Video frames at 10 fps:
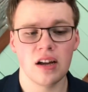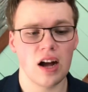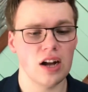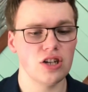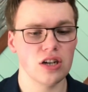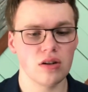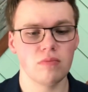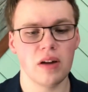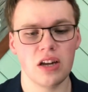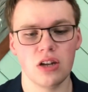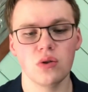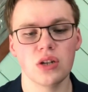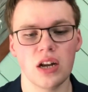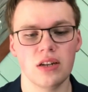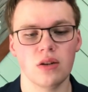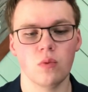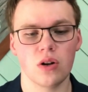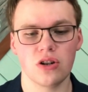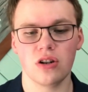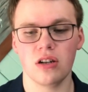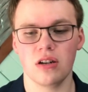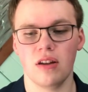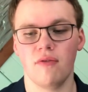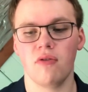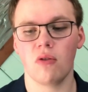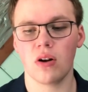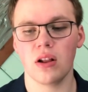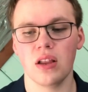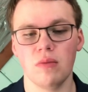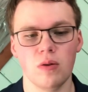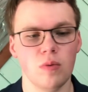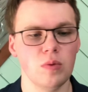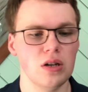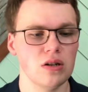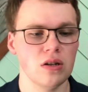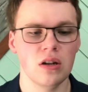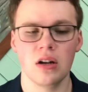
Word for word: Uh, Gerald Mayhew signs a one-year deal in Florida, league minimum deal.